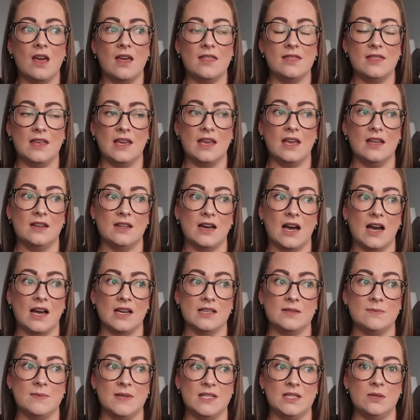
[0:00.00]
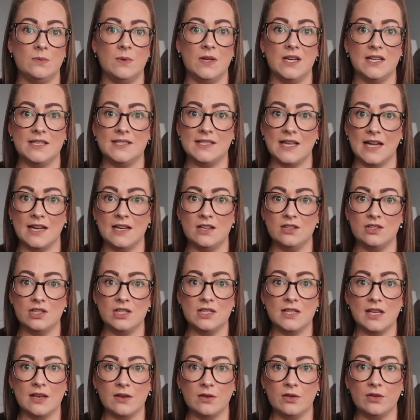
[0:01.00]
They had asked me to wear a
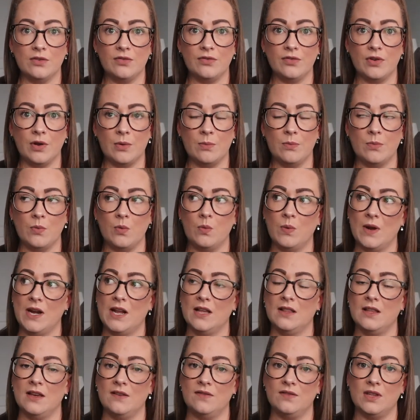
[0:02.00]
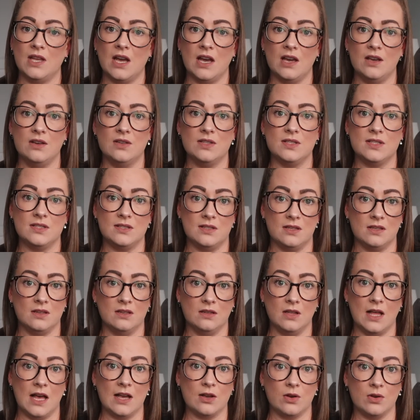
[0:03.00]
sanitary towel from when I left the house
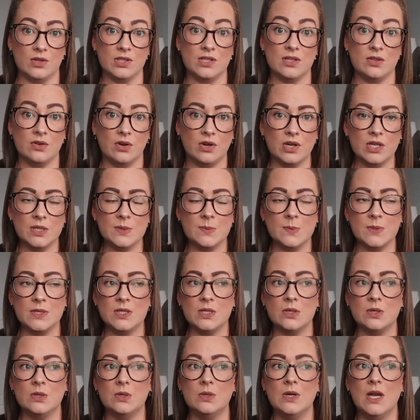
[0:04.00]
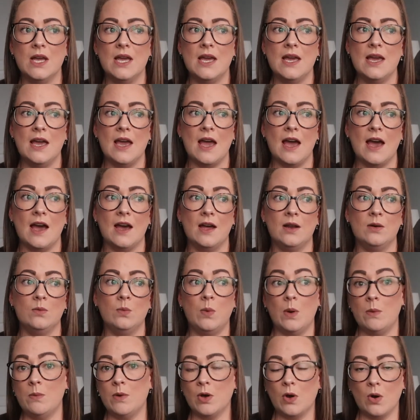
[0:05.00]
till I got to the hospital, and
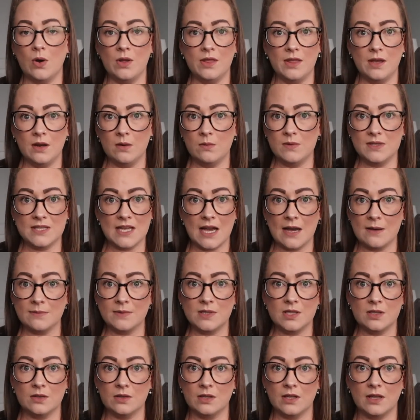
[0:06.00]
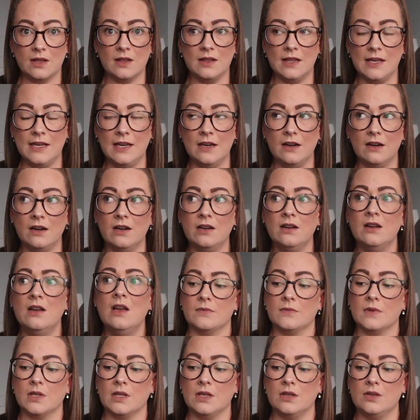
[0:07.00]
when we got there it was absolutely clear.
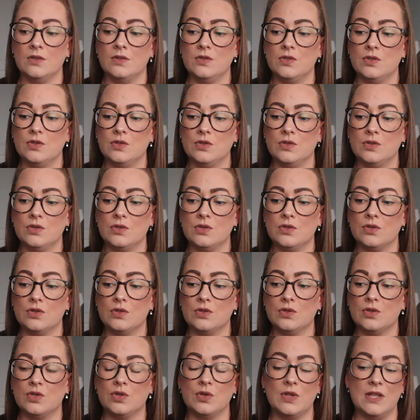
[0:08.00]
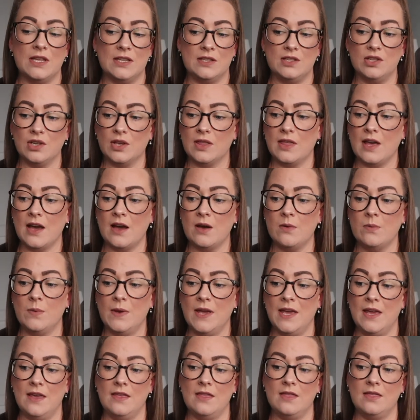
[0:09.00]
So they took that
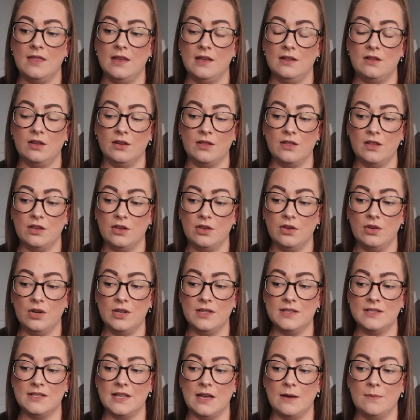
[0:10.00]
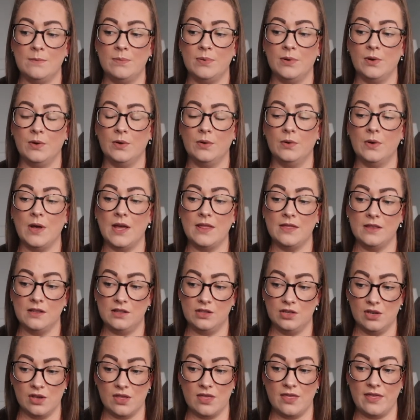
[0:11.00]
away, they'd done the urine sample and they
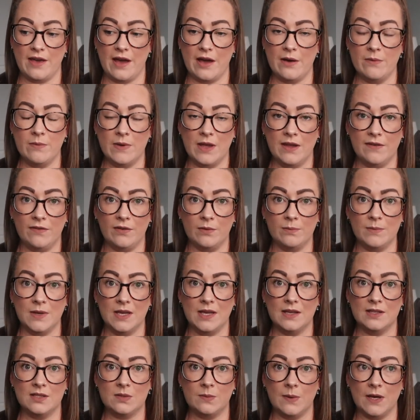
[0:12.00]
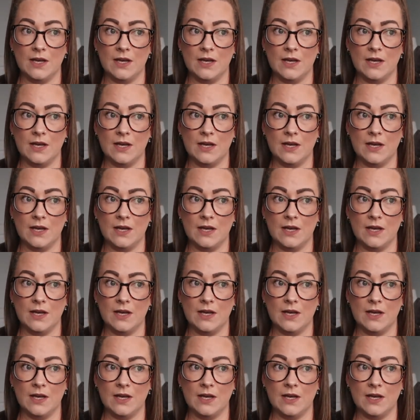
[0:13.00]
took that away from me as